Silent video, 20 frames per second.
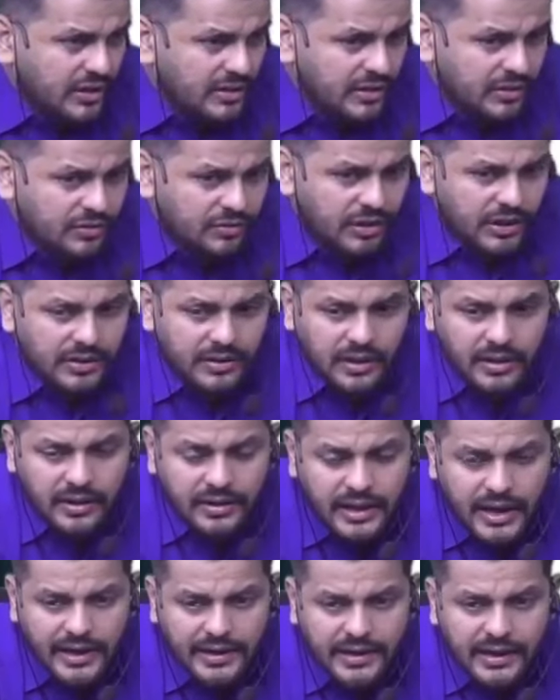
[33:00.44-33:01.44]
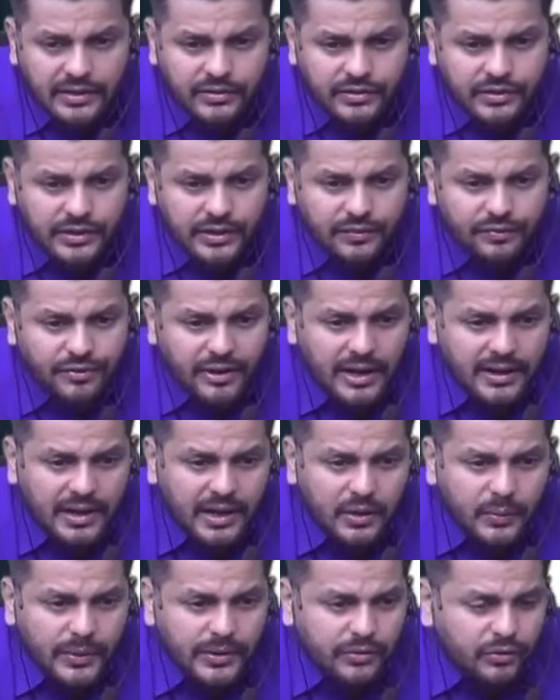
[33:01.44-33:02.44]
District and the high-tech city
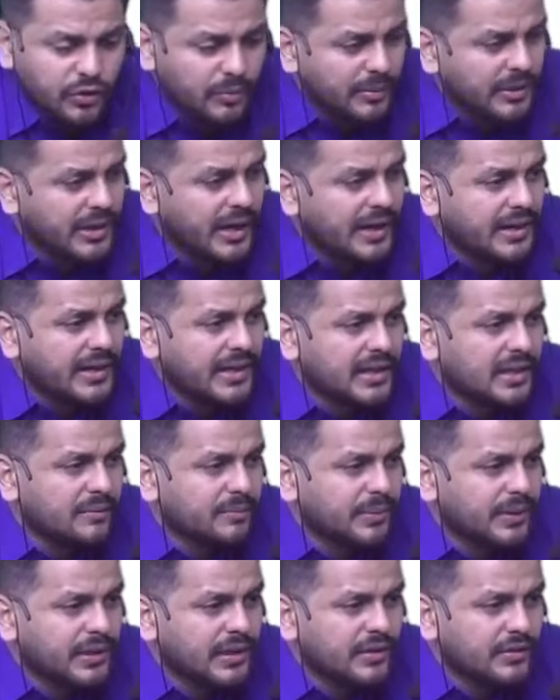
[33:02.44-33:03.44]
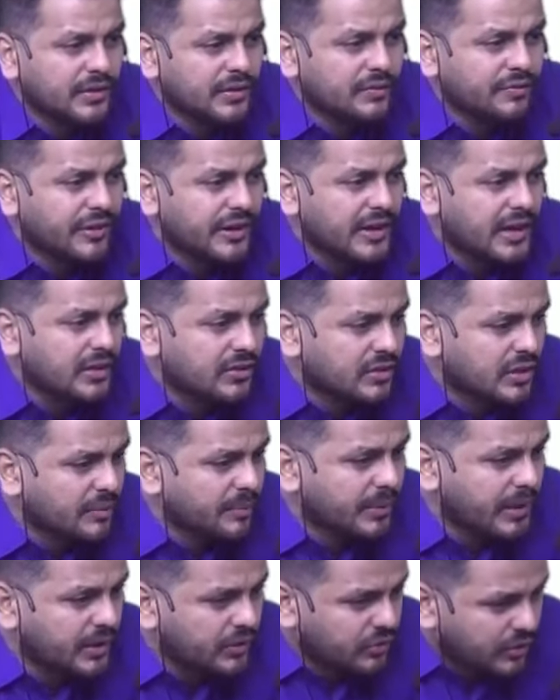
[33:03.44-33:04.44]
flooded with so many IT companies and finance
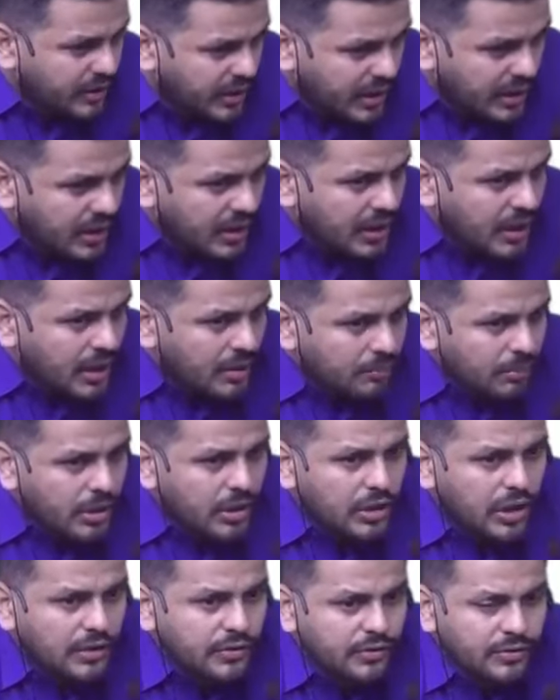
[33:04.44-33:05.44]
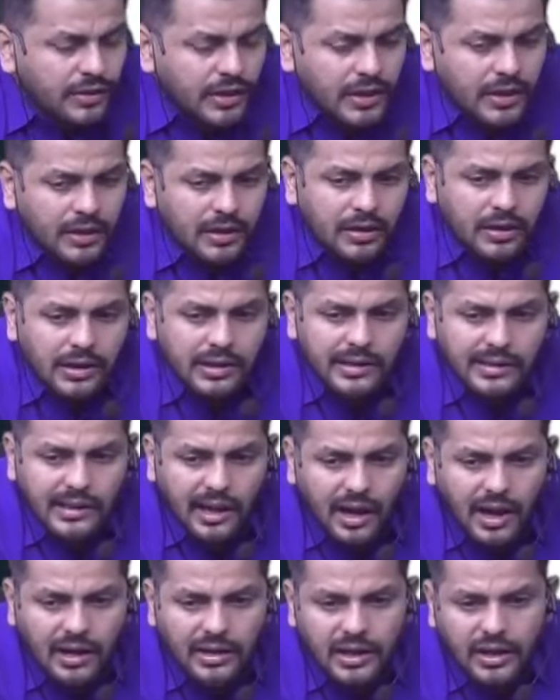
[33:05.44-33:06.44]
companies today, because a
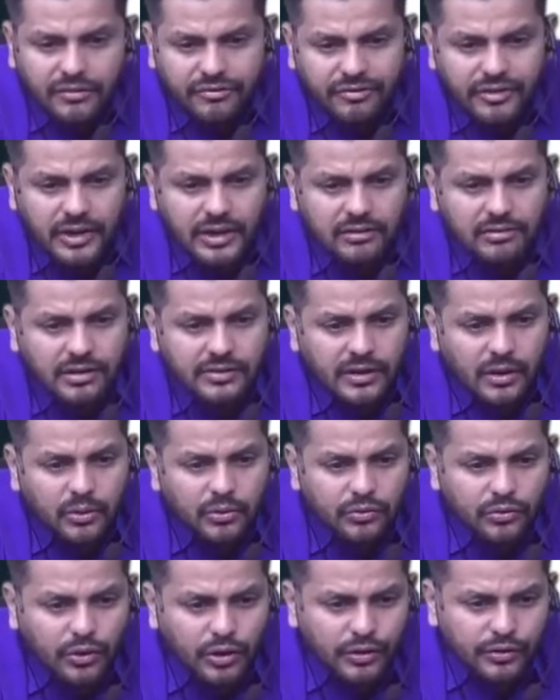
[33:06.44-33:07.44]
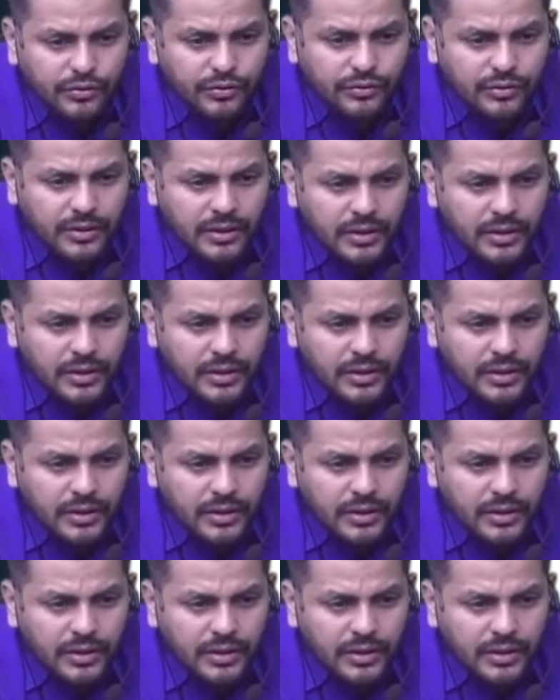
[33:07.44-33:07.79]
lot of work was outsourced.